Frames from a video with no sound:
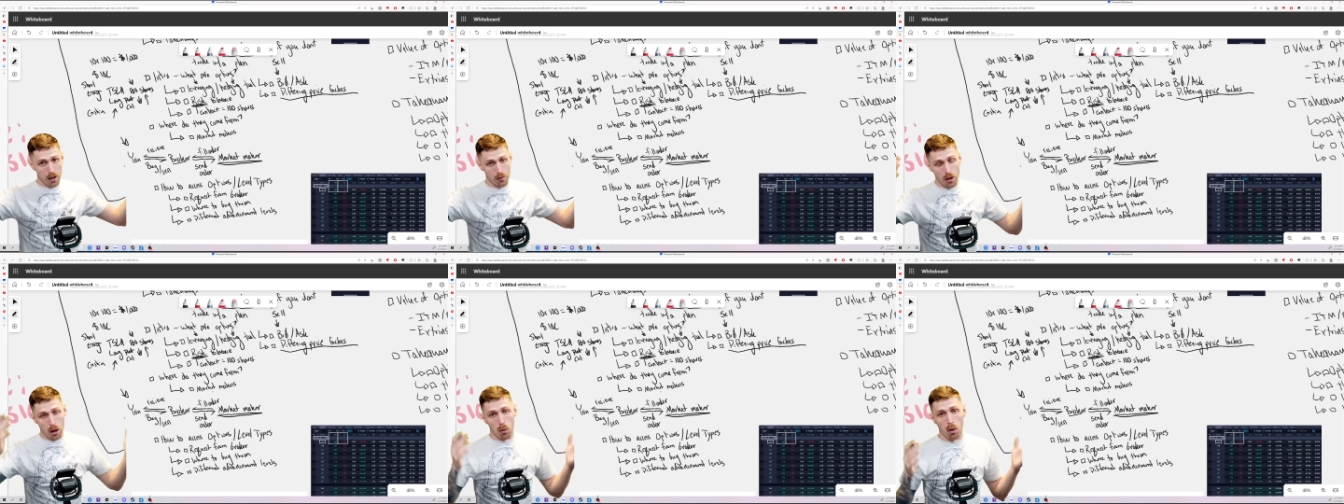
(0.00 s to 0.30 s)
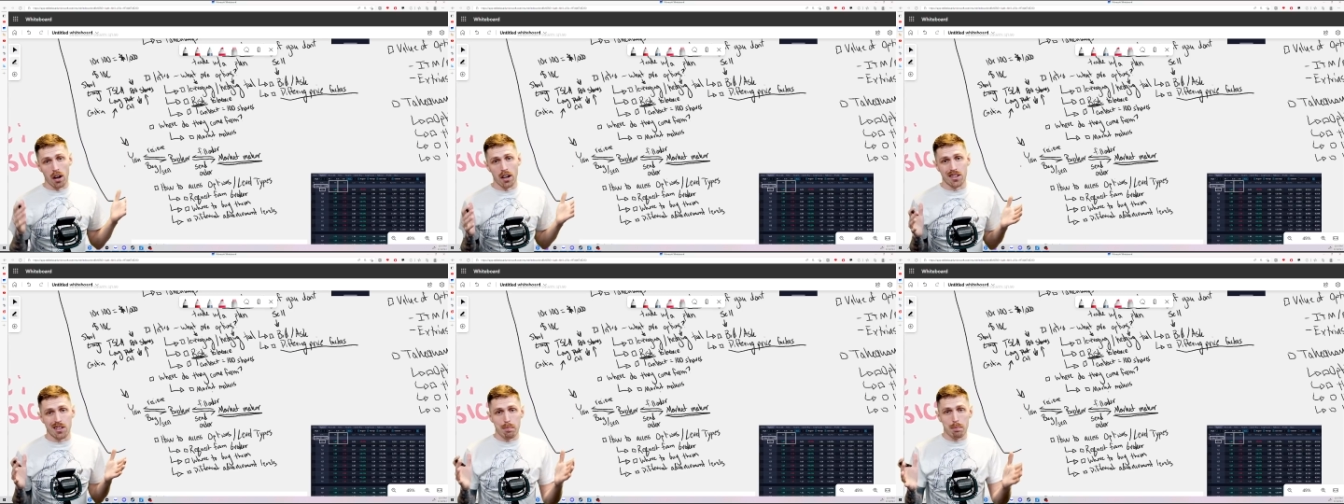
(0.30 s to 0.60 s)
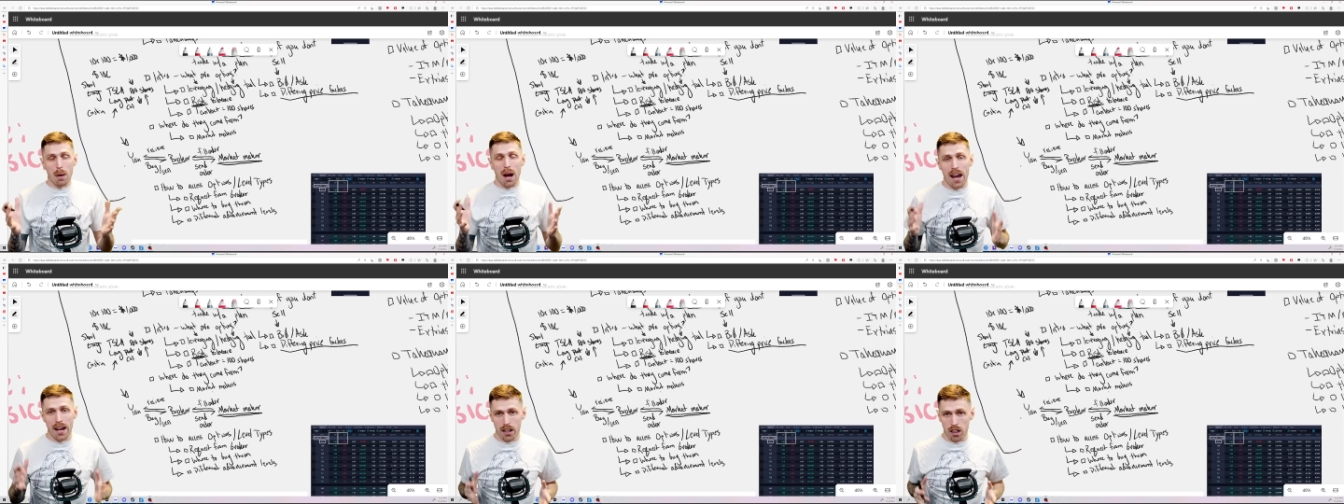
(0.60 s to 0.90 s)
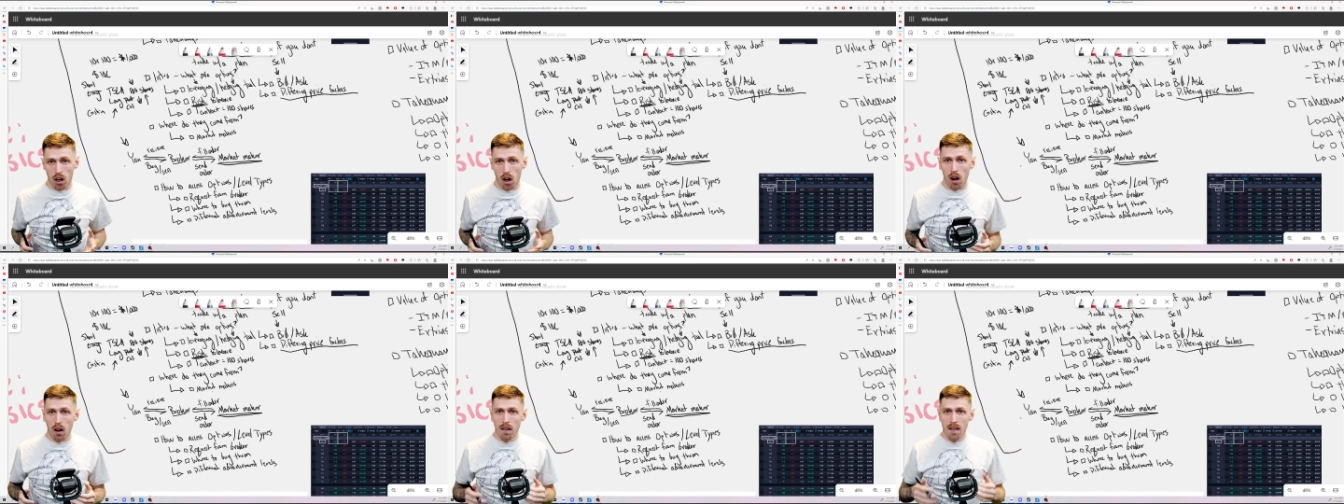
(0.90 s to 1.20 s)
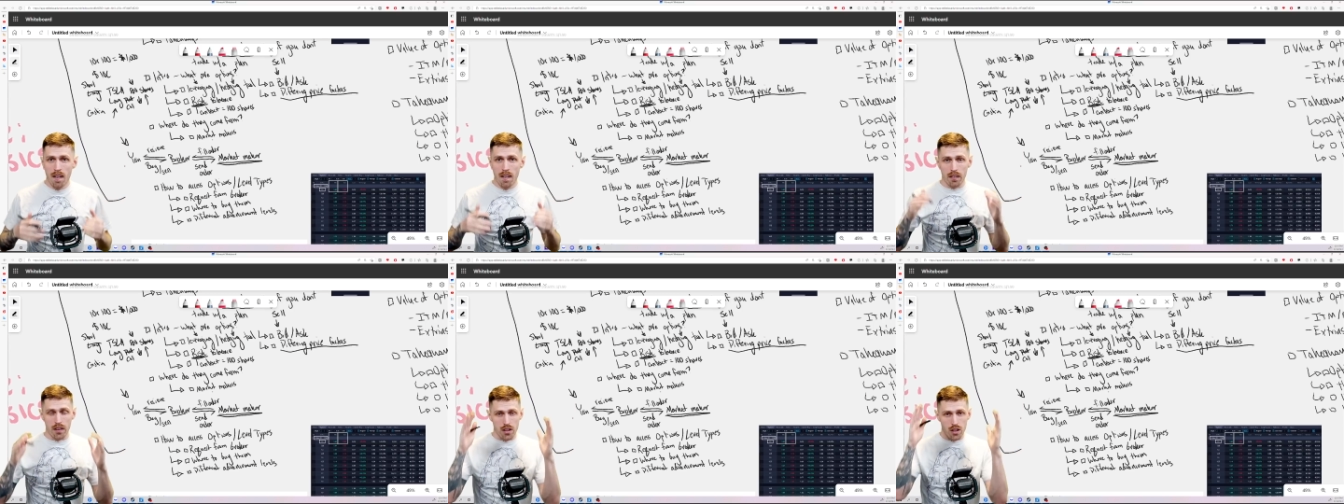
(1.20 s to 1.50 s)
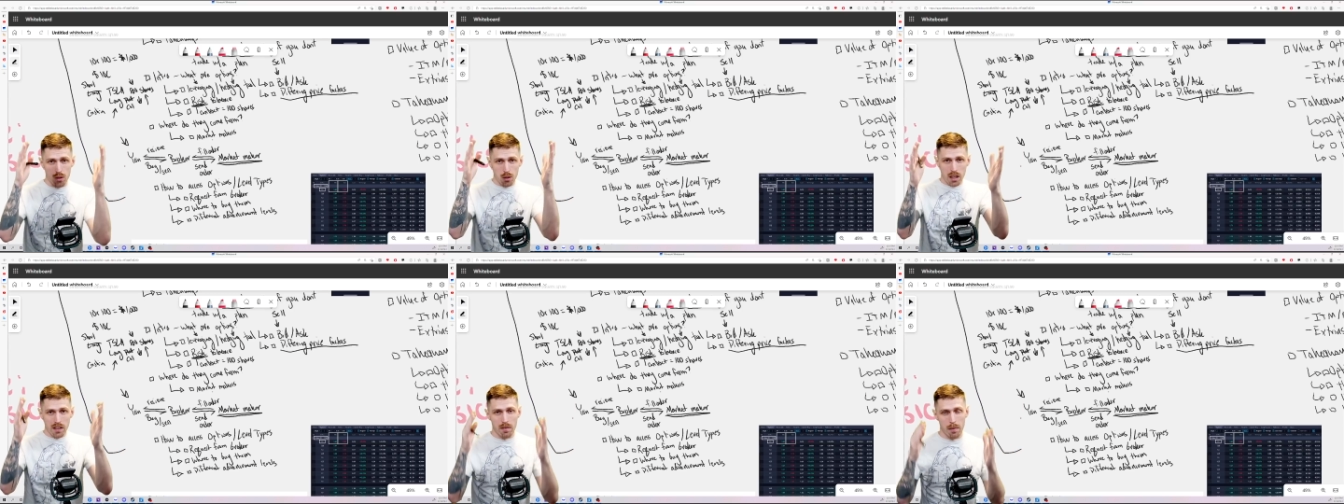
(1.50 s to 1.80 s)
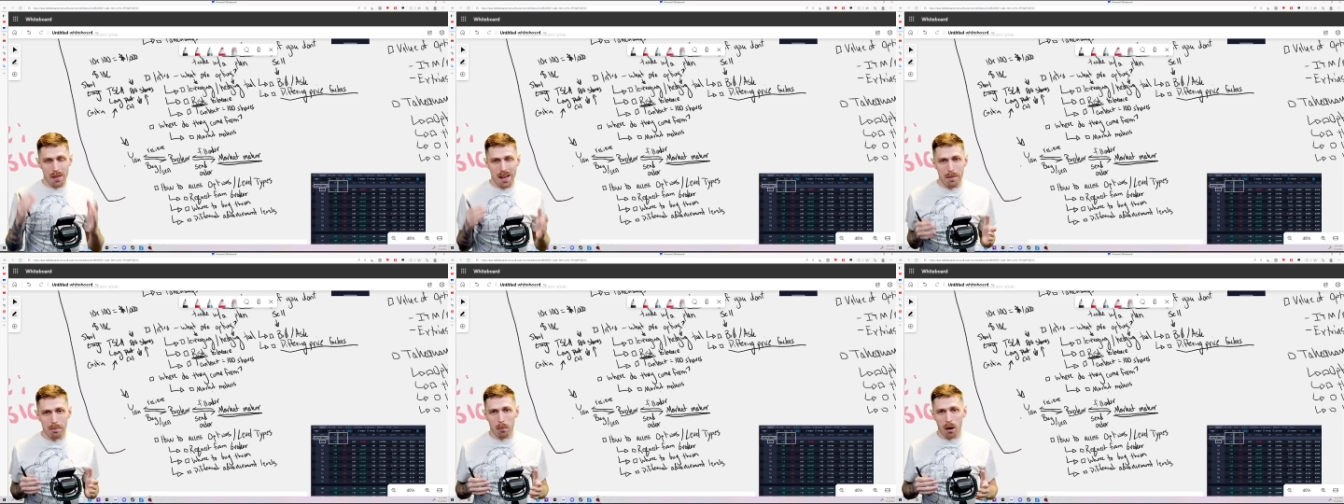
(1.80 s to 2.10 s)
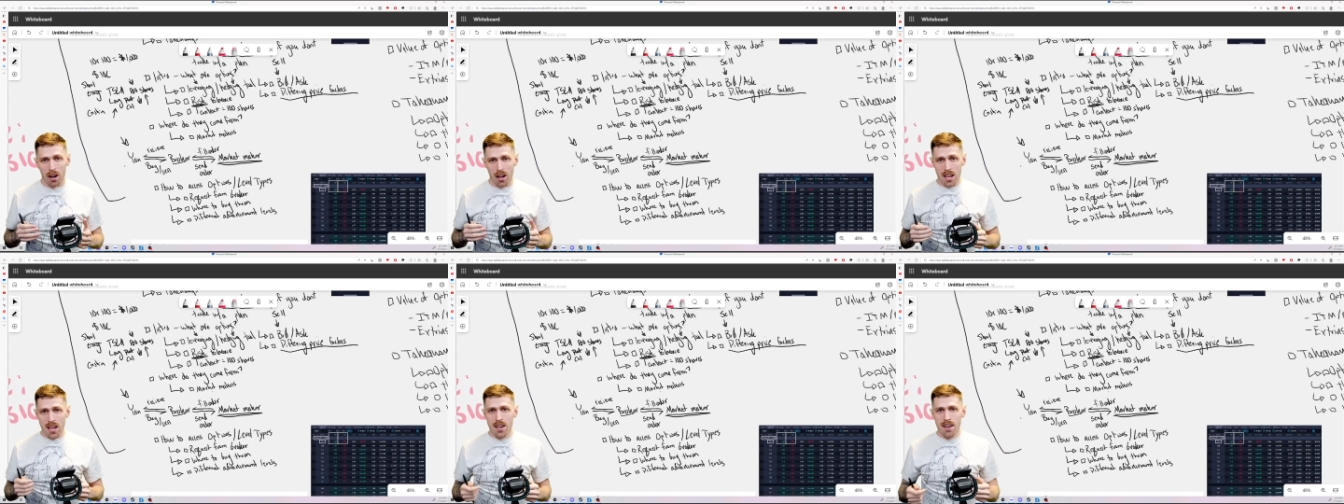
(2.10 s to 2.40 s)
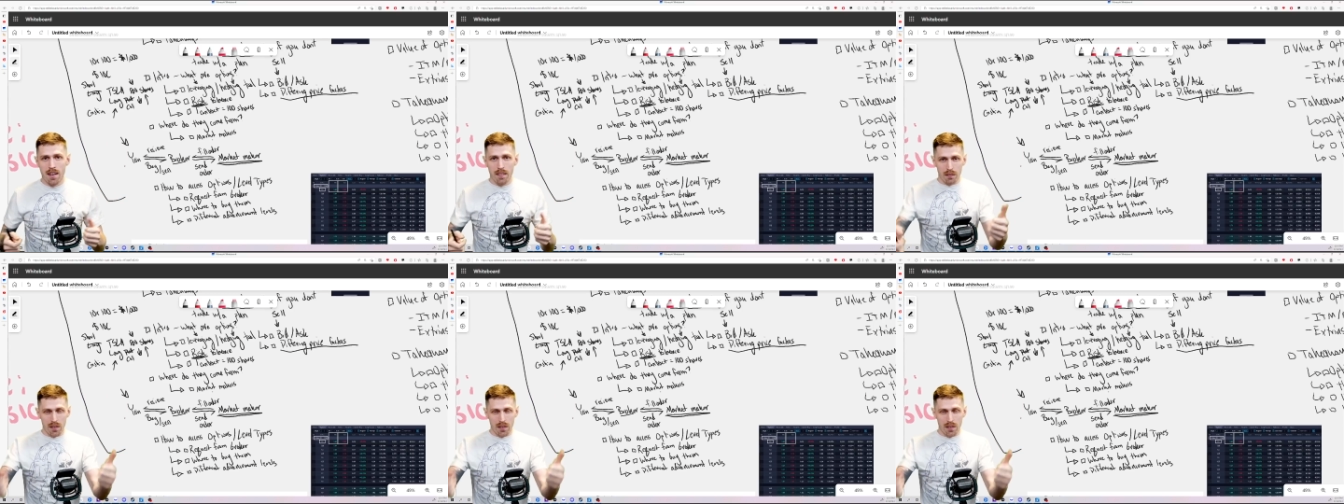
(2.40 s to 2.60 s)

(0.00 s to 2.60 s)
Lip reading: If I wanted to buy a call, then you give them that money.